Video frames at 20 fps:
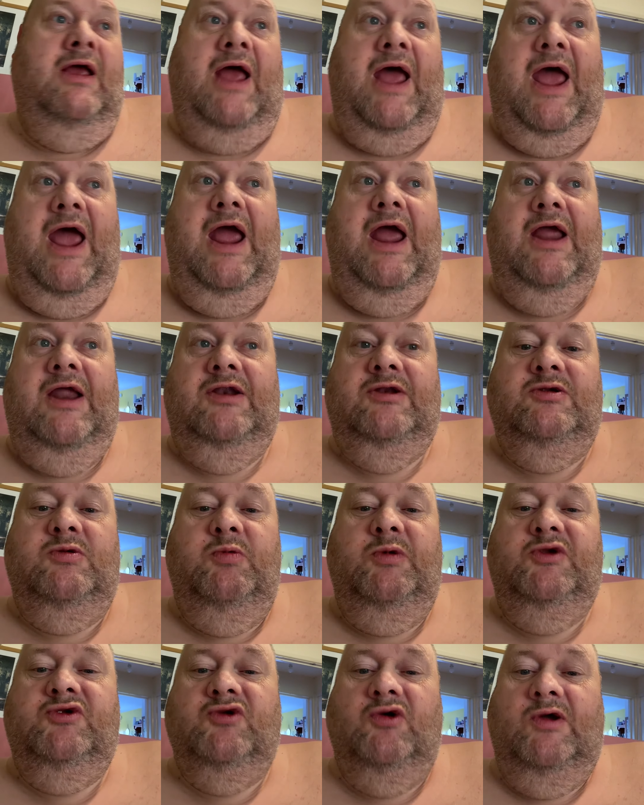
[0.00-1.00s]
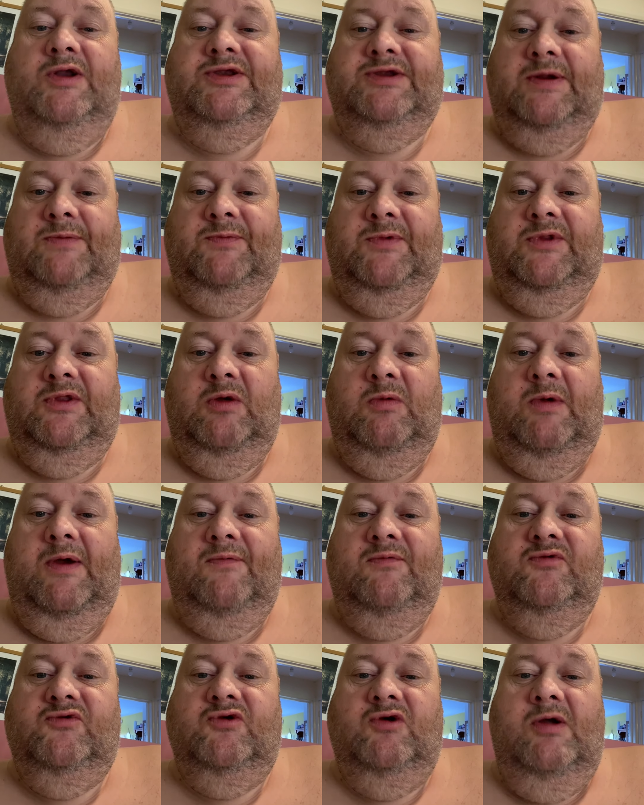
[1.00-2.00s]
and we tried something that we
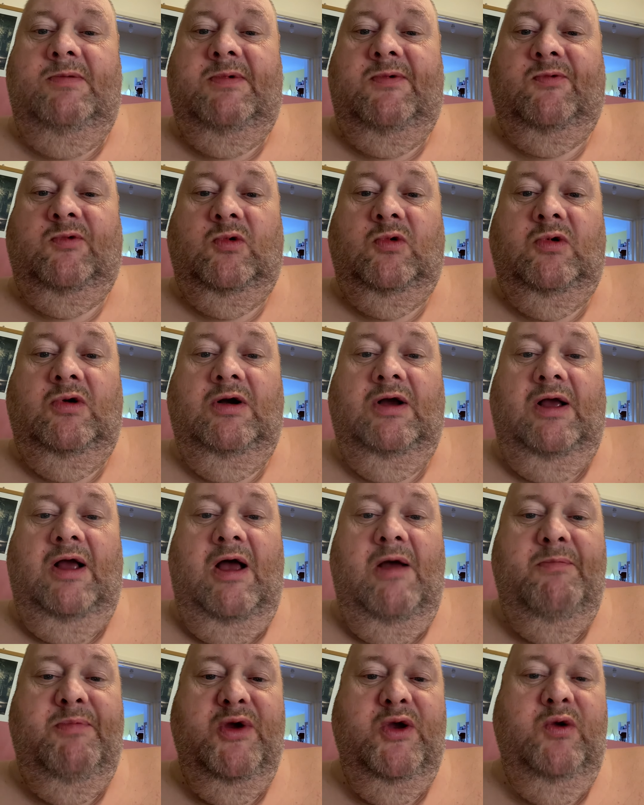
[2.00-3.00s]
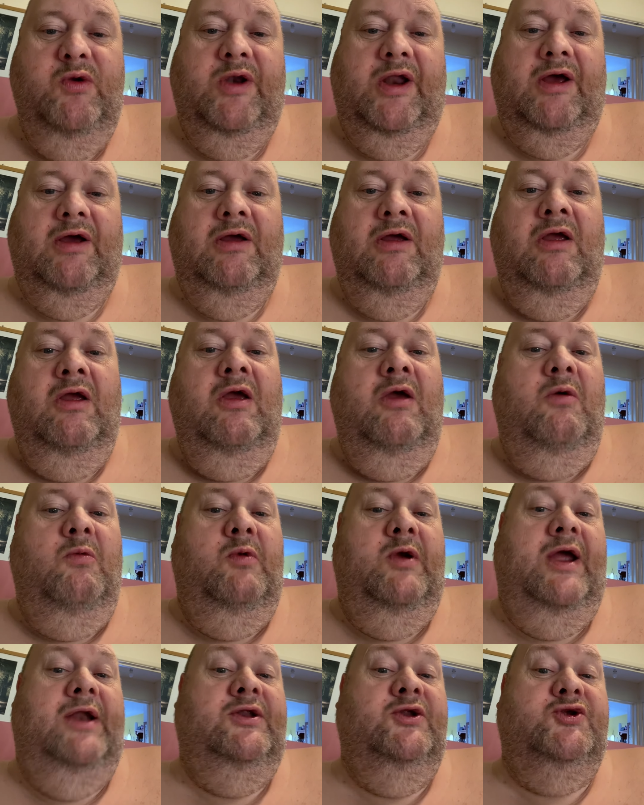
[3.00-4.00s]
haven't tried before, a bhuna.
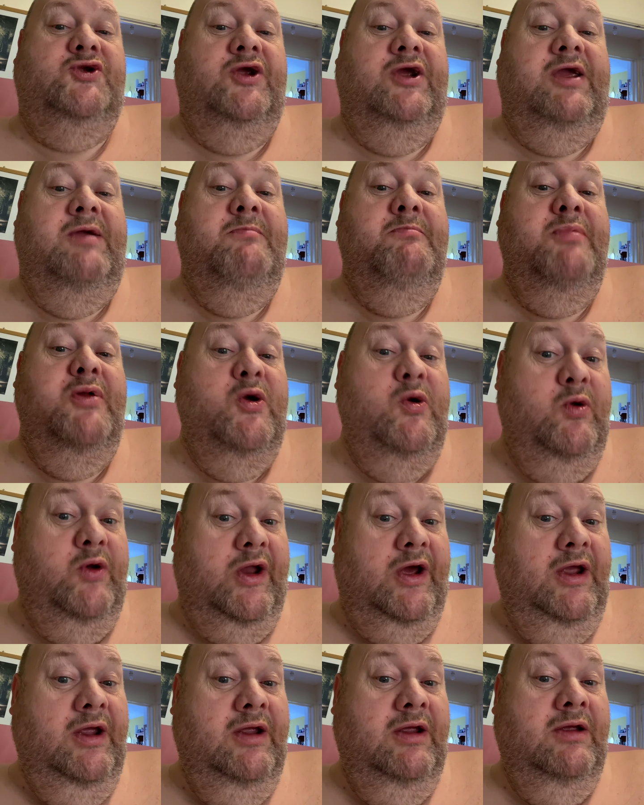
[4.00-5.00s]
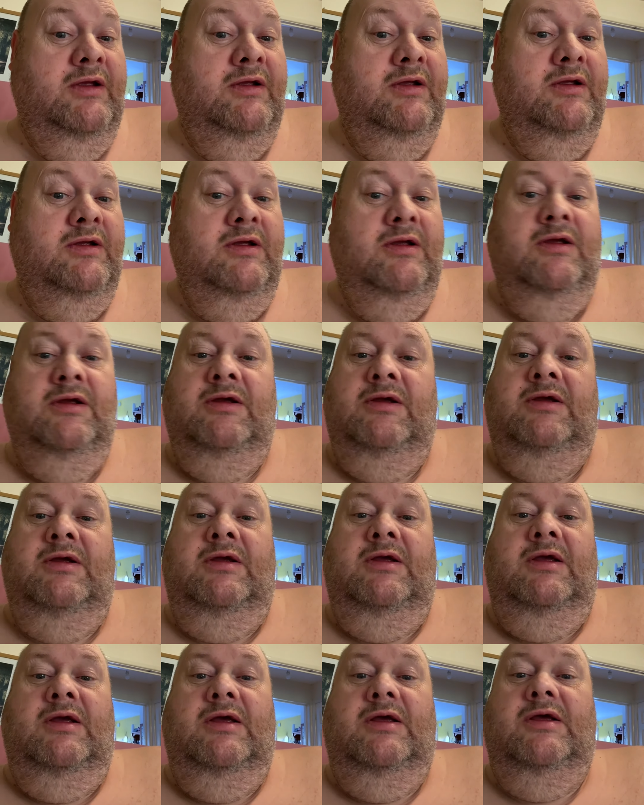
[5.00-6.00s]
We had a chicken bhuna,
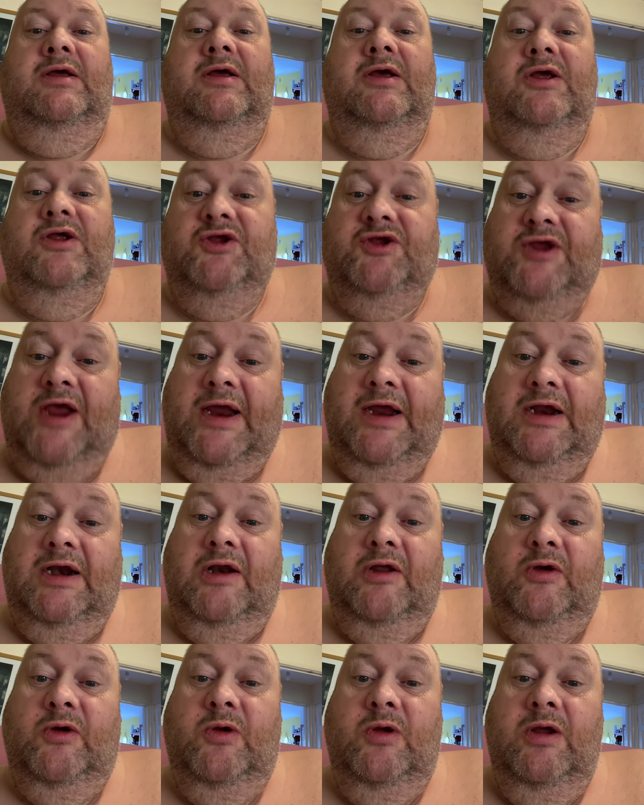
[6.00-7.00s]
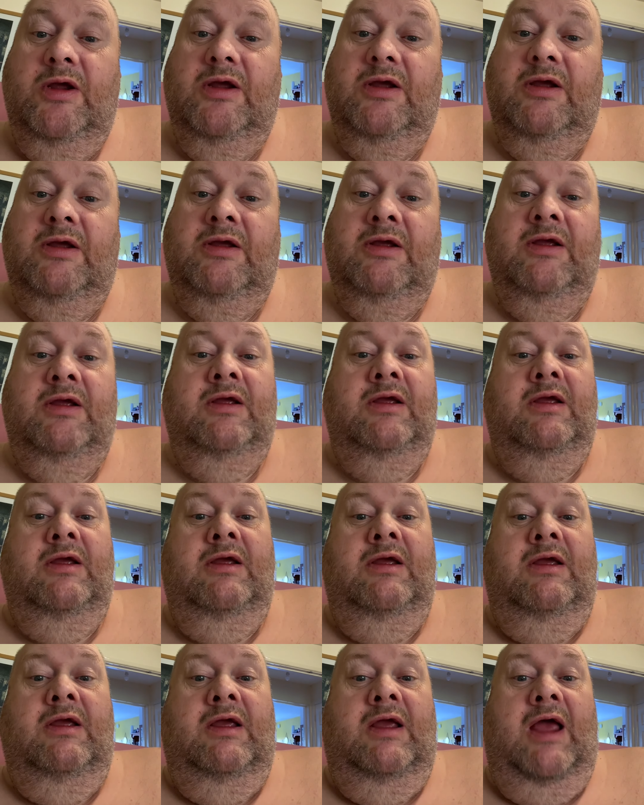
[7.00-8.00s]
uh, sag aloo,
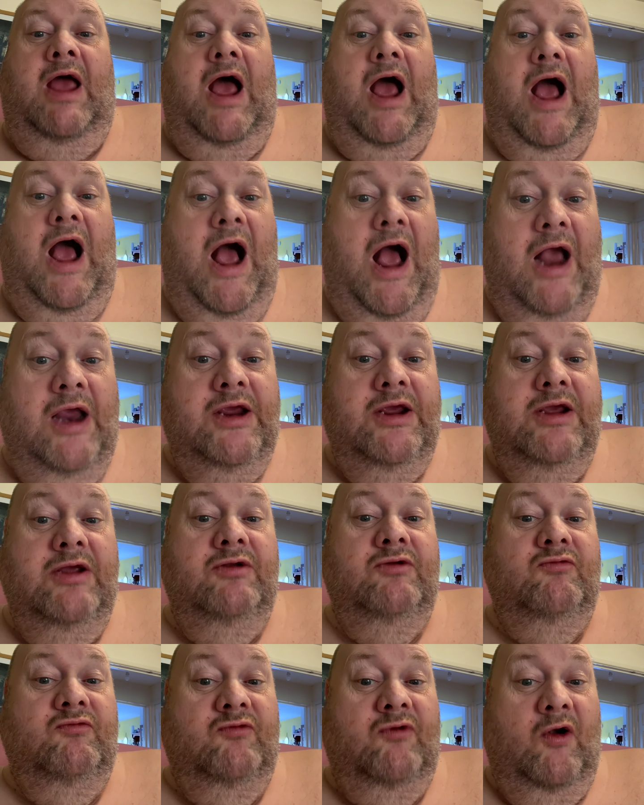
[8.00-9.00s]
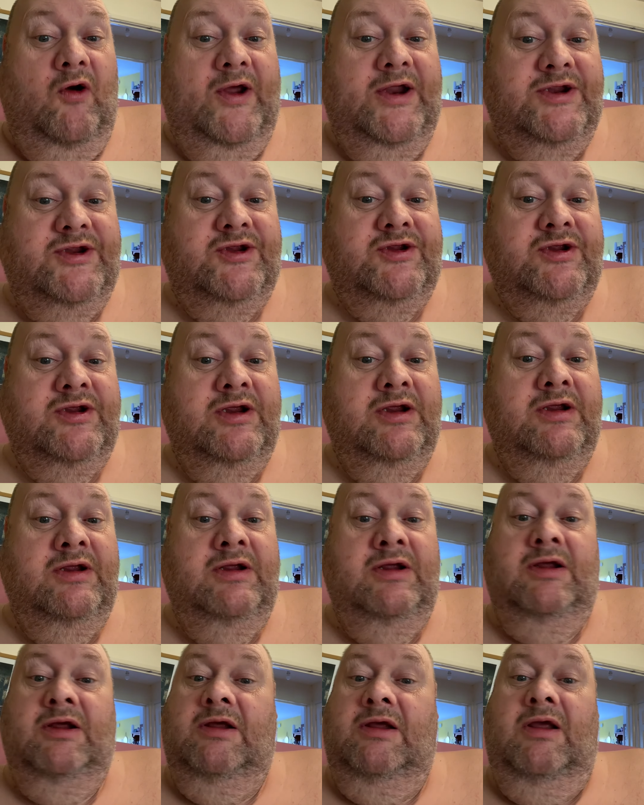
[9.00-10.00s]
onion rice.
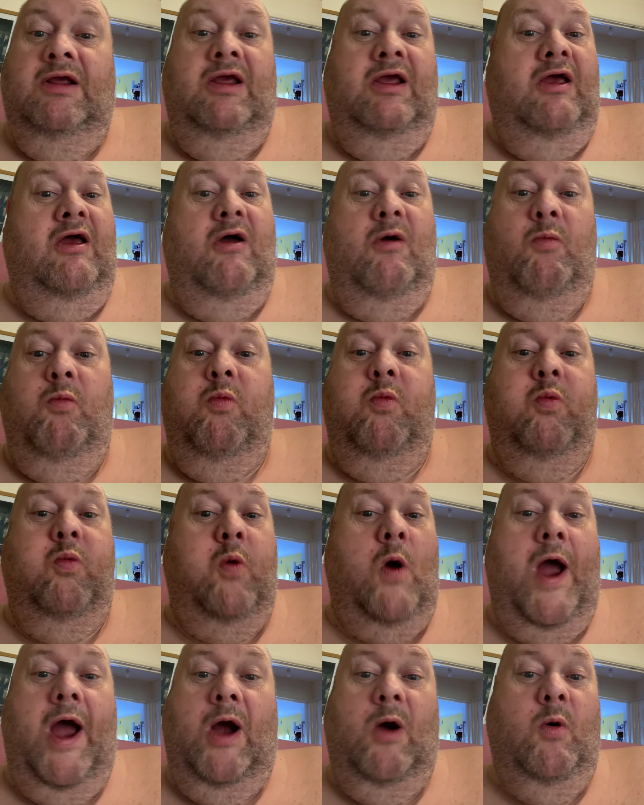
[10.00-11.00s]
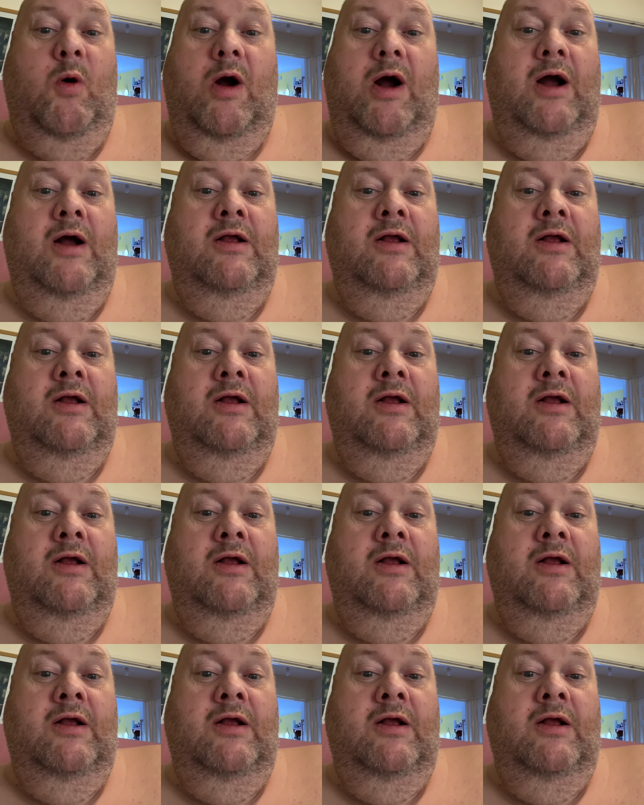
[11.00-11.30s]
Wow.